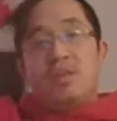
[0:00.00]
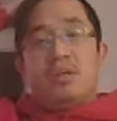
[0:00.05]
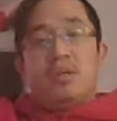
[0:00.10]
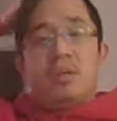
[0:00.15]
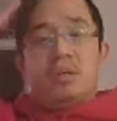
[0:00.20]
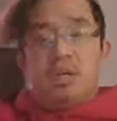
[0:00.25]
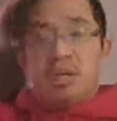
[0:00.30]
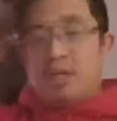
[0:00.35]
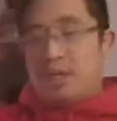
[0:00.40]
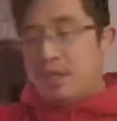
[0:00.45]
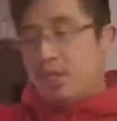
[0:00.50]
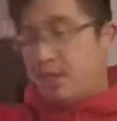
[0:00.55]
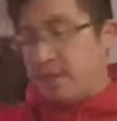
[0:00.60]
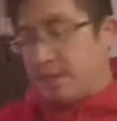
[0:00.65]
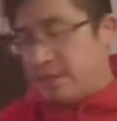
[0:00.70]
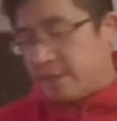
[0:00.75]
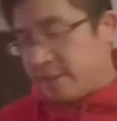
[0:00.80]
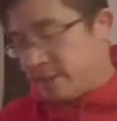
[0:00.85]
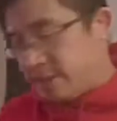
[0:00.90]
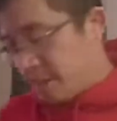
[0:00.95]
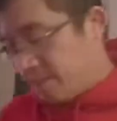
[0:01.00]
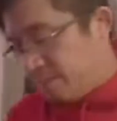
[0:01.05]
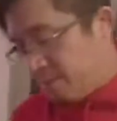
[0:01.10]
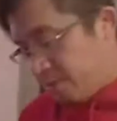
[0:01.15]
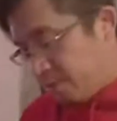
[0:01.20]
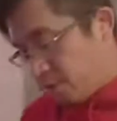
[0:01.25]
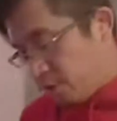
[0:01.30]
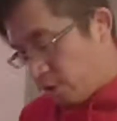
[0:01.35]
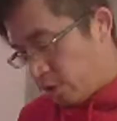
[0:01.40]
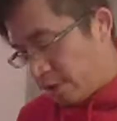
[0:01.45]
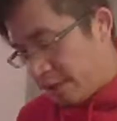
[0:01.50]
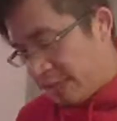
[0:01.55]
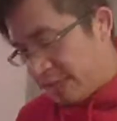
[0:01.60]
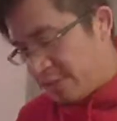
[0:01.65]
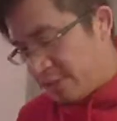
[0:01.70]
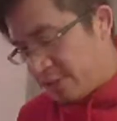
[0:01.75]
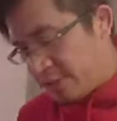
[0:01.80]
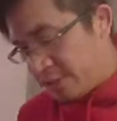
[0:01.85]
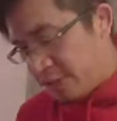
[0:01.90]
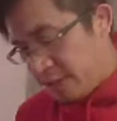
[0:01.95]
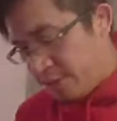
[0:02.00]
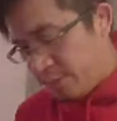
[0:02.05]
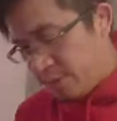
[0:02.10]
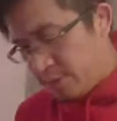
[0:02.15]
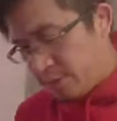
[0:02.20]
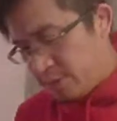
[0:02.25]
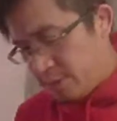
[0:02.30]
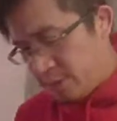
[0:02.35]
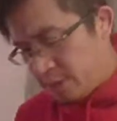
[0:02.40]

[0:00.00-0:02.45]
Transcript: Ugh, all right, example 4, last example.